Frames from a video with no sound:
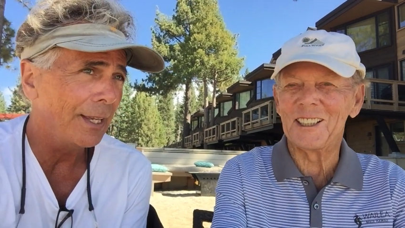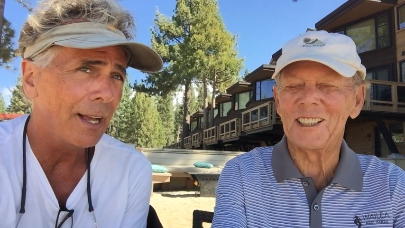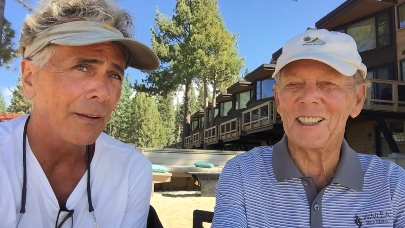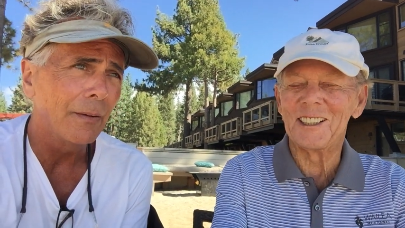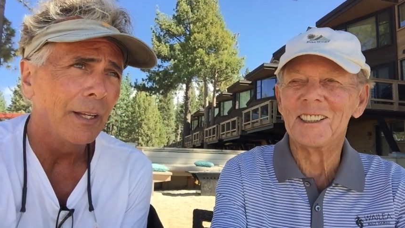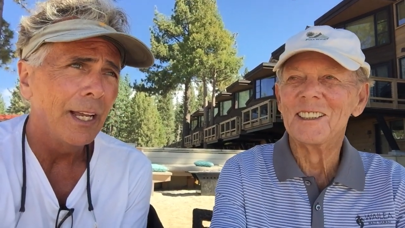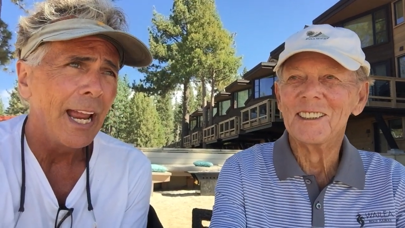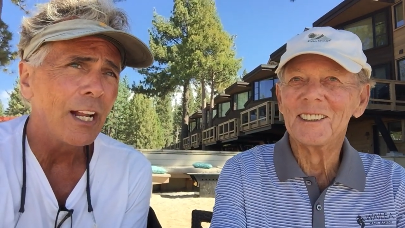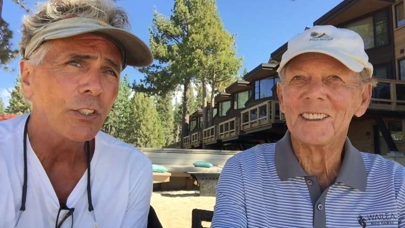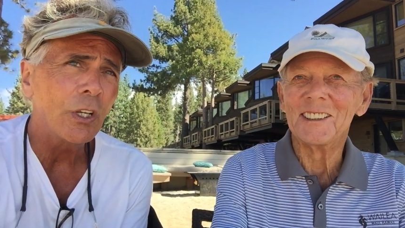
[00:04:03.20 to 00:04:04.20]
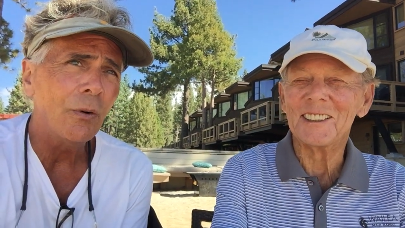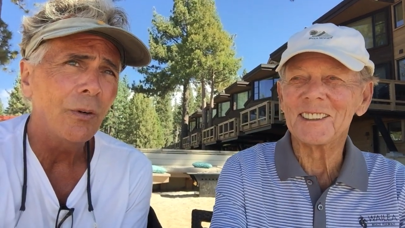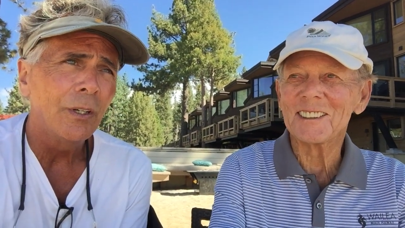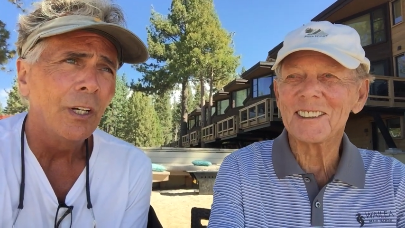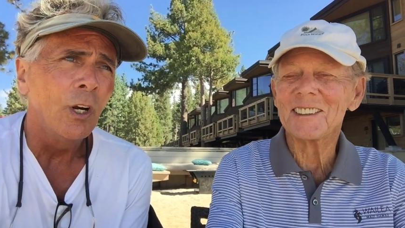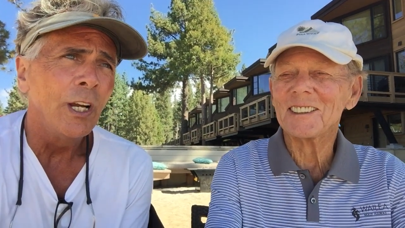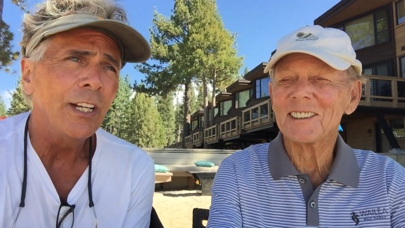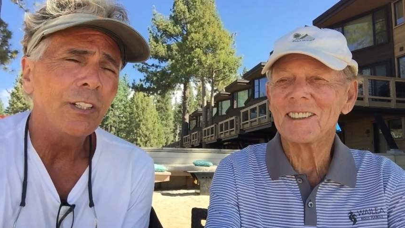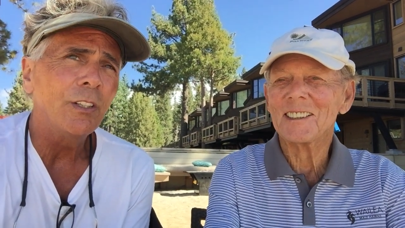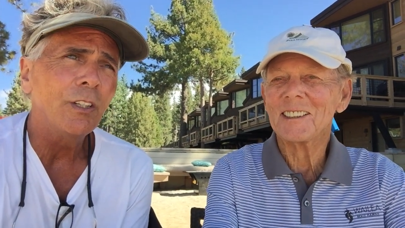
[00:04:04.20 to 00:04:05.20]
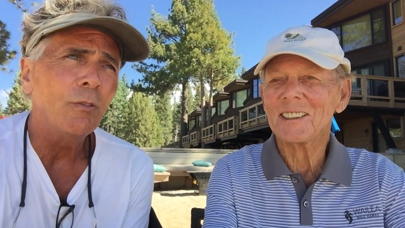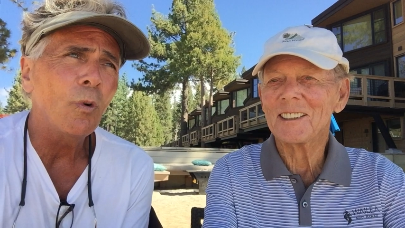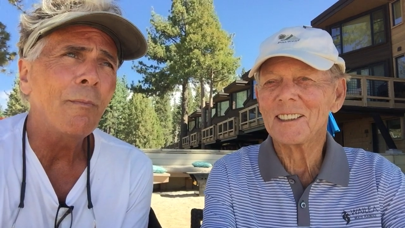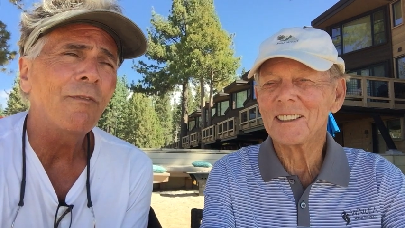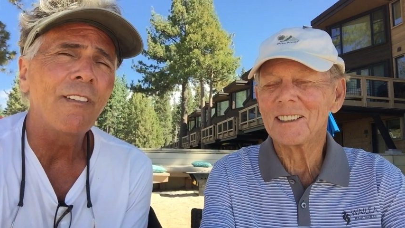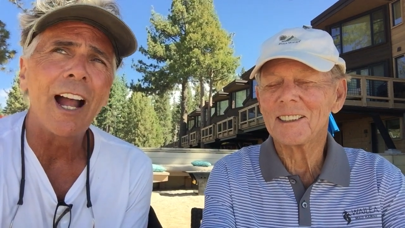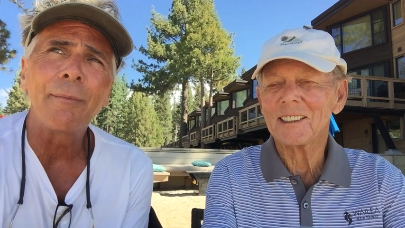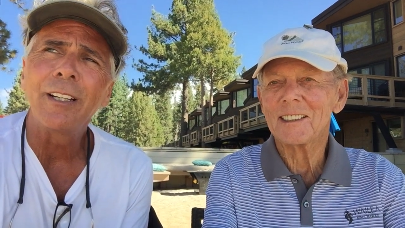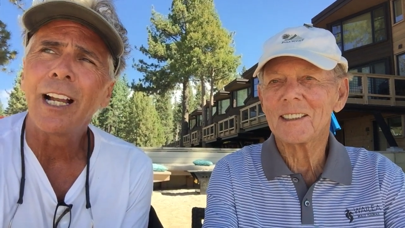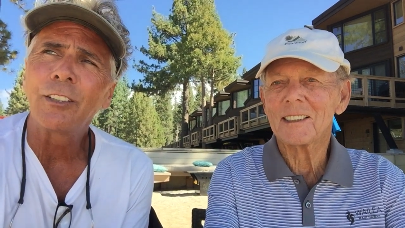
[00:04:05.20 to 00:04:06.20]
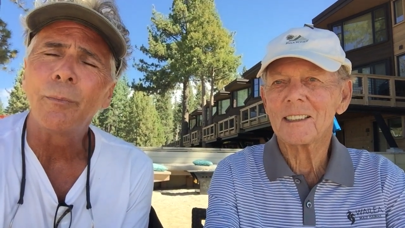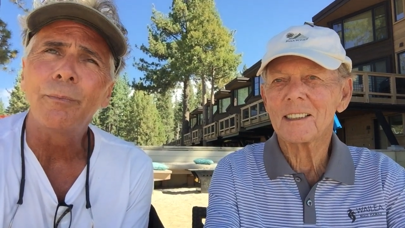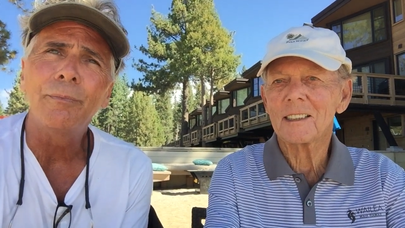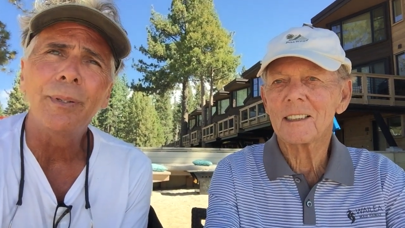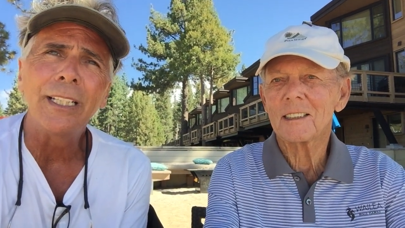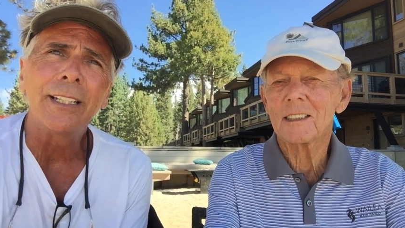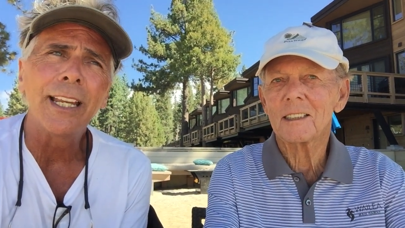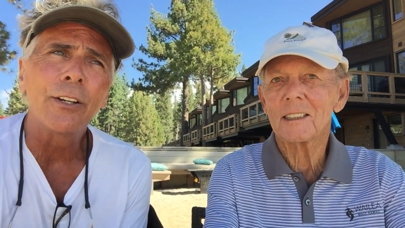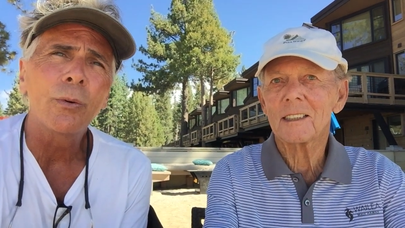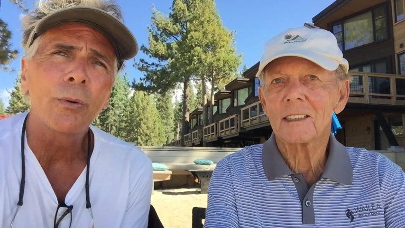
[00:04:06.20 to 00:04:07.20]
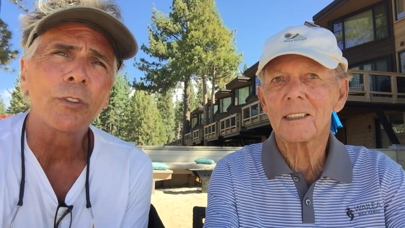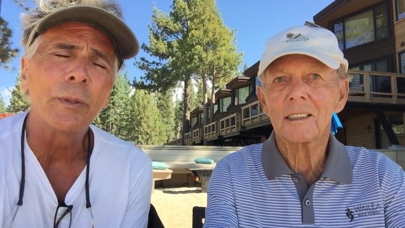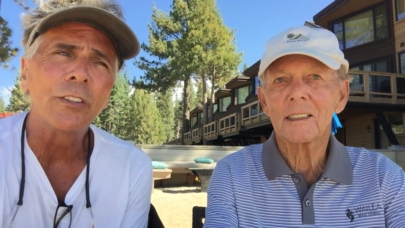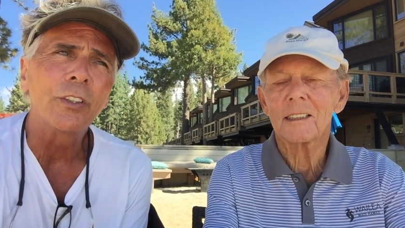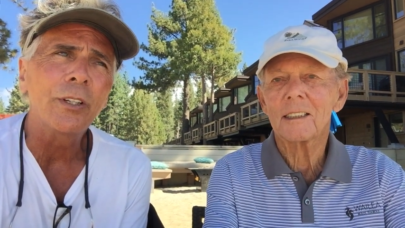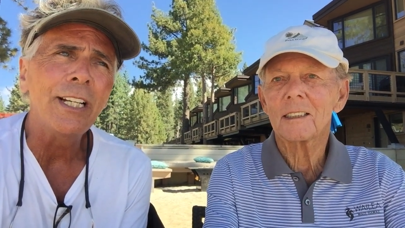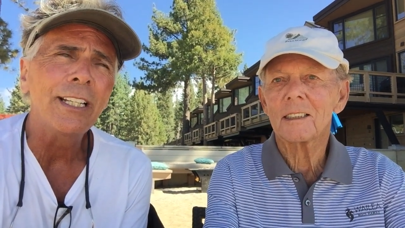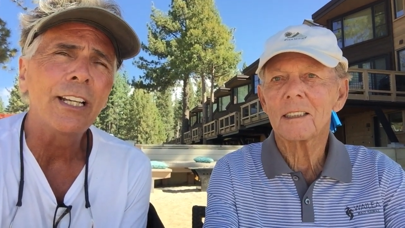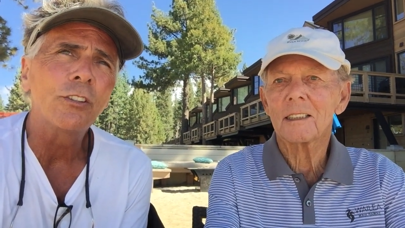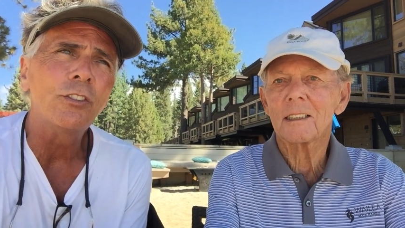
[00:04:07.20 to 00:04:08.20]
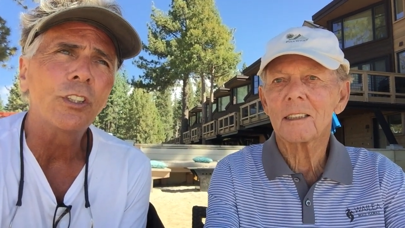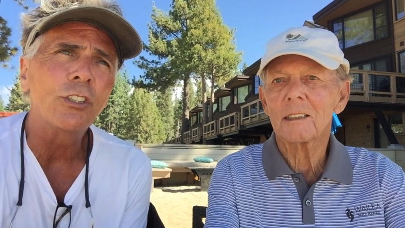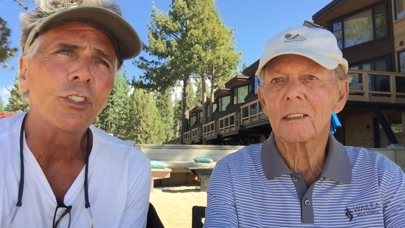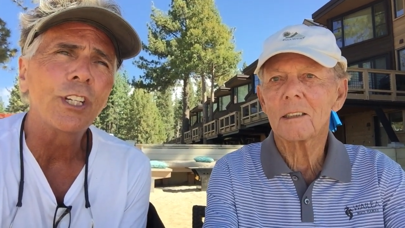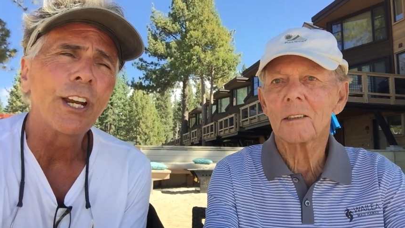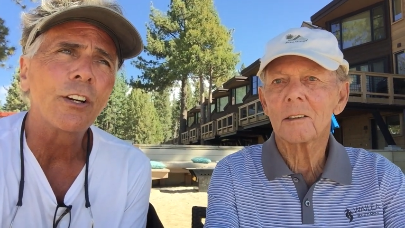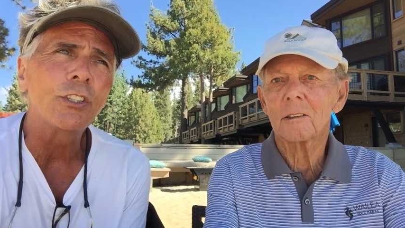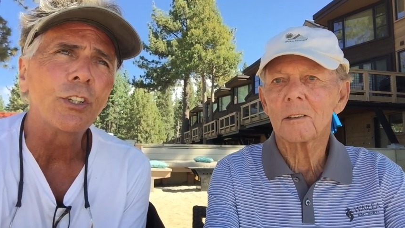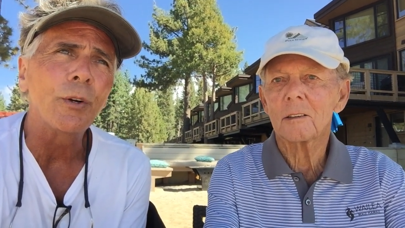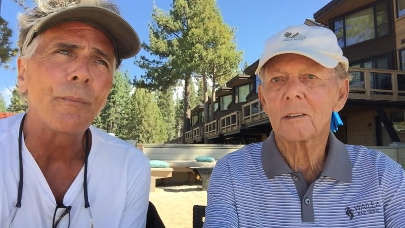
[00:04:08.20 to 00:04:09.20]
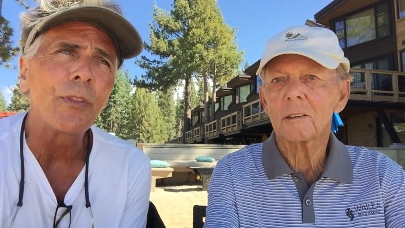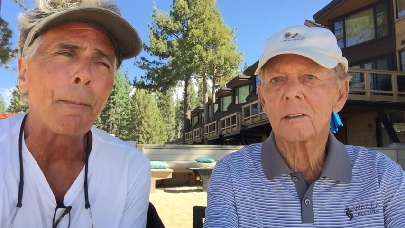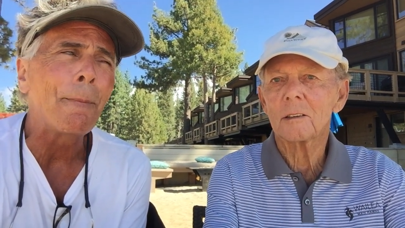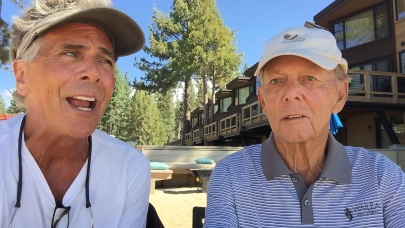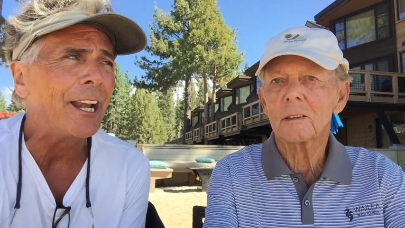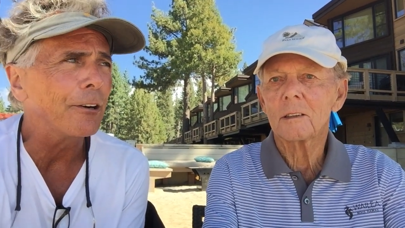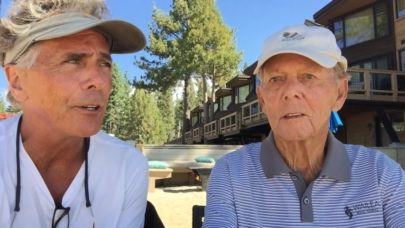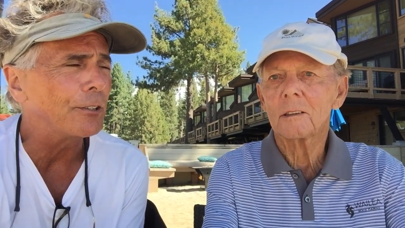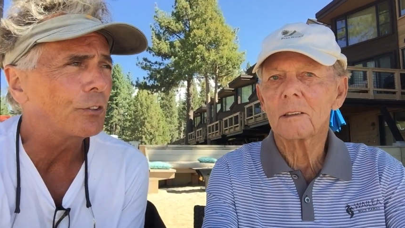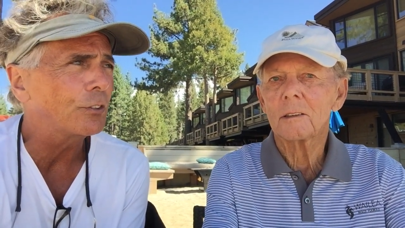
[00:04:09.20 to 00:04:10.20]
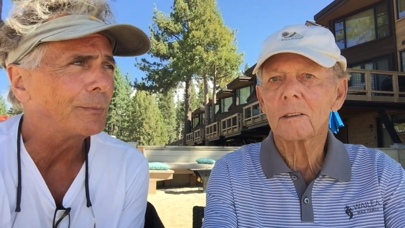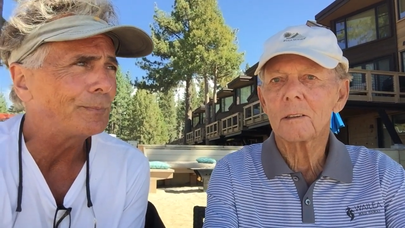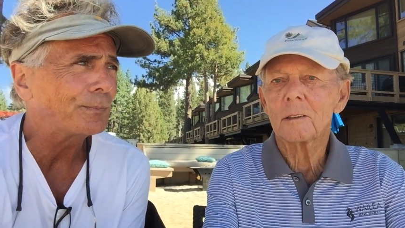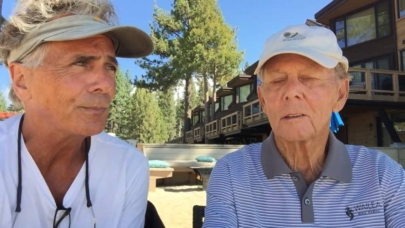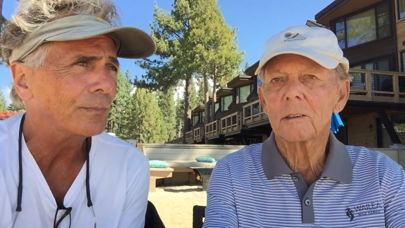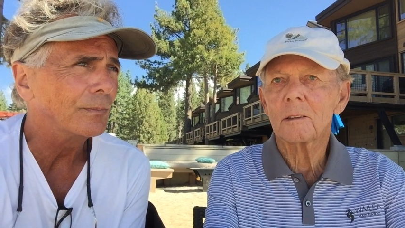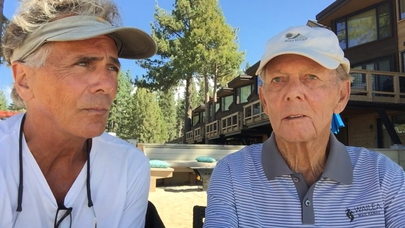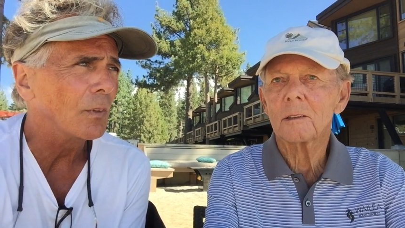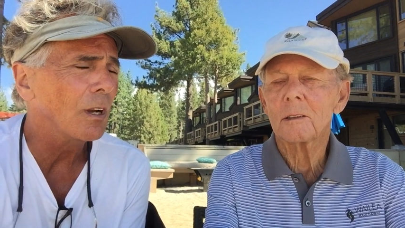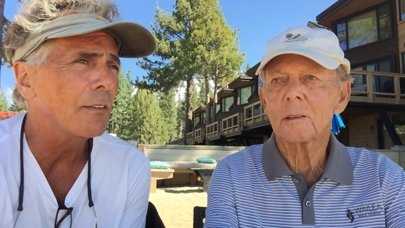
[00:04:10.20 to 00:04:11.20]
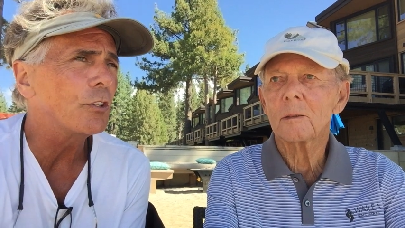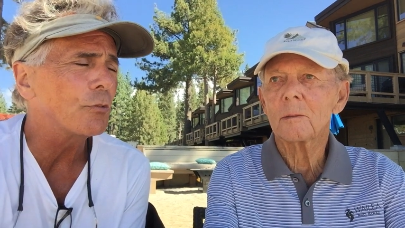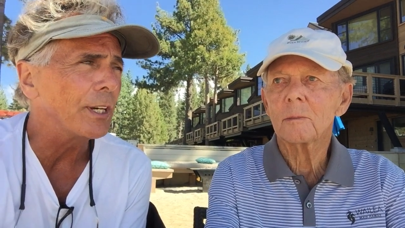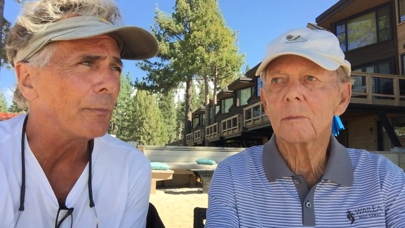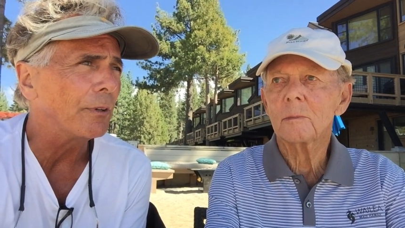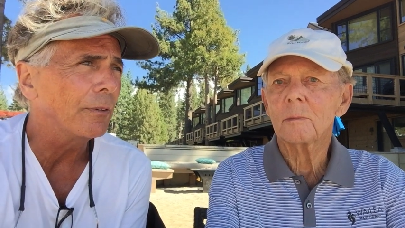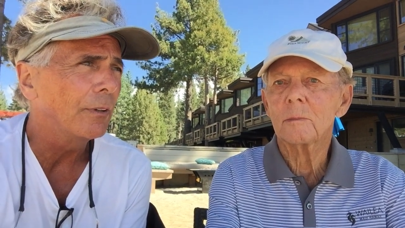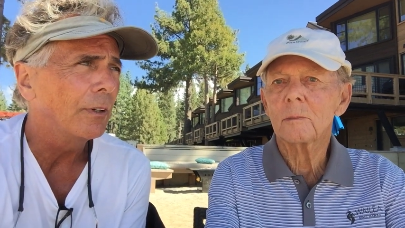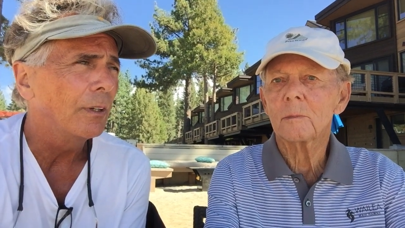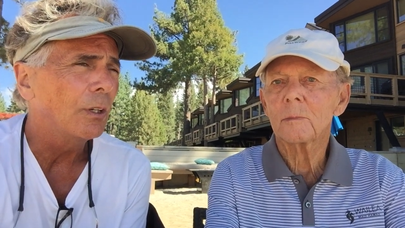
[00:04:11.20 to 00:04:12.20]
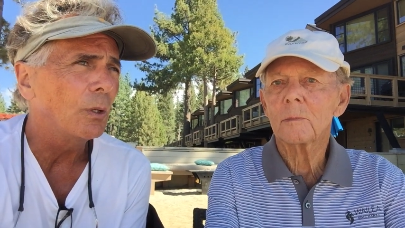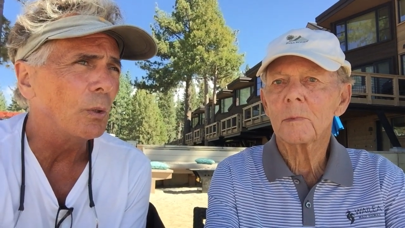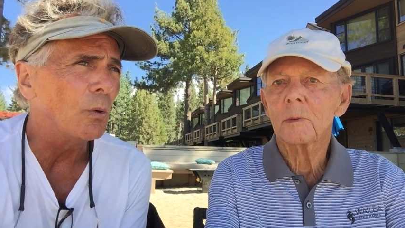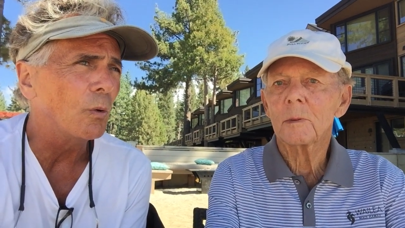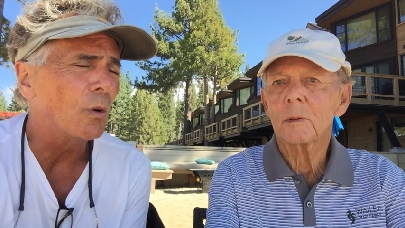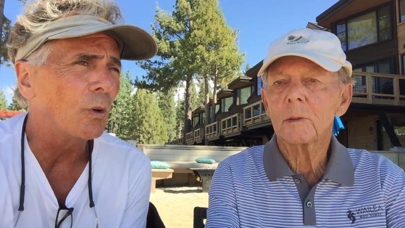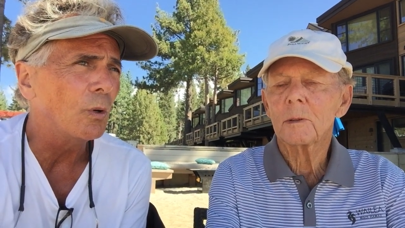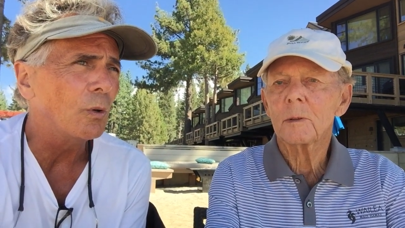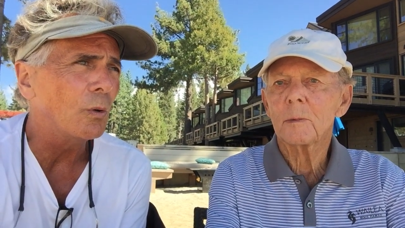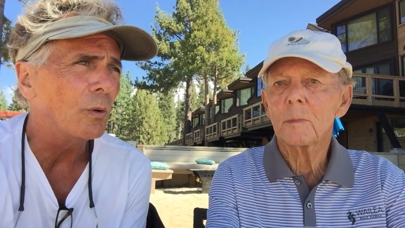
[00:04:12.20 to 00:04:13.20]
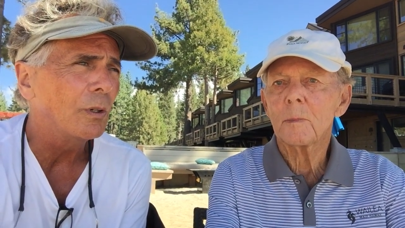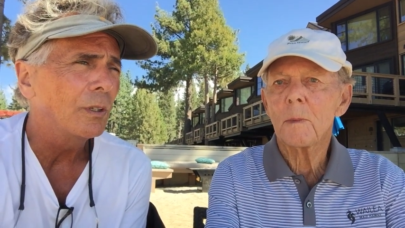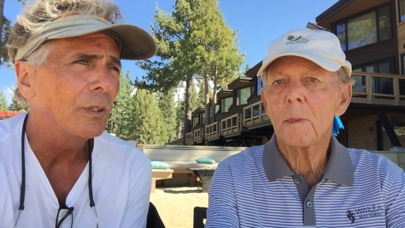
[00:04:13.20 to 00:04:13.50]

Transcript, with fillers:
Speaker 1: yeah. And so, yeah. It, one, I'm not to beat a dead horse, but is there anything else you could share to the parents of a dreamer who who